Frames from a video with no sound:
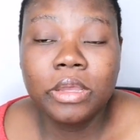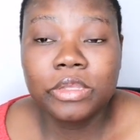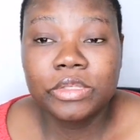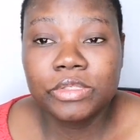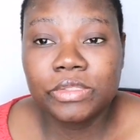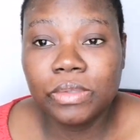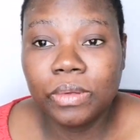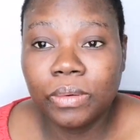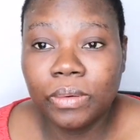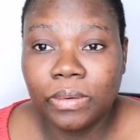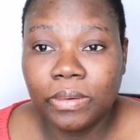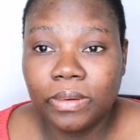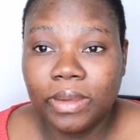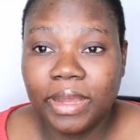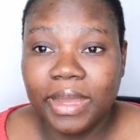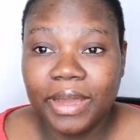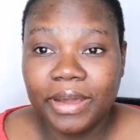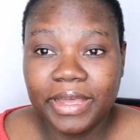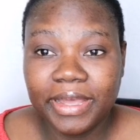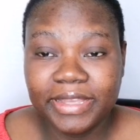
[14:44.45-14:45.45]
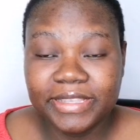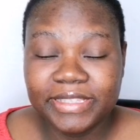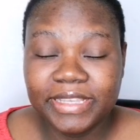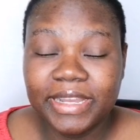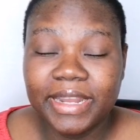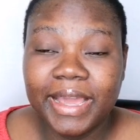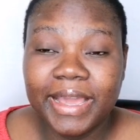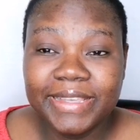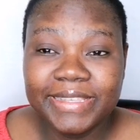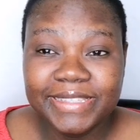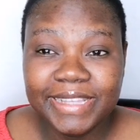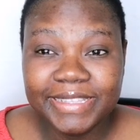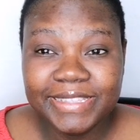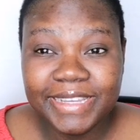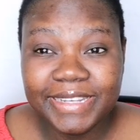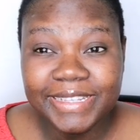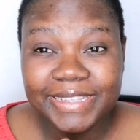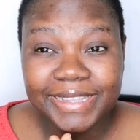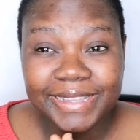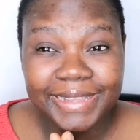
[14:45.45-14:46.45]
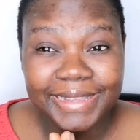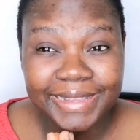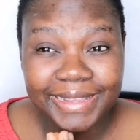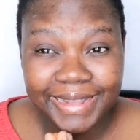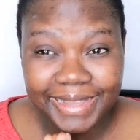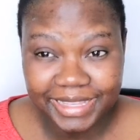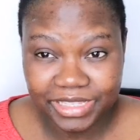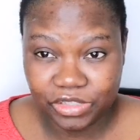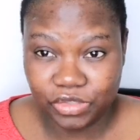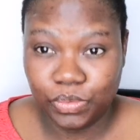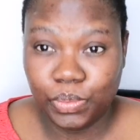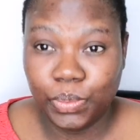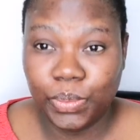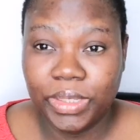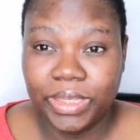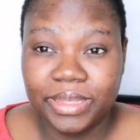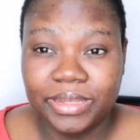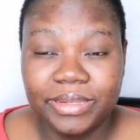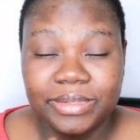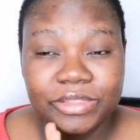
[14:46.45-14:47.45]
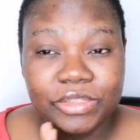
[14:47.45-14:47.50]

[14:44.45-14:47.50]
So I said I started it last week.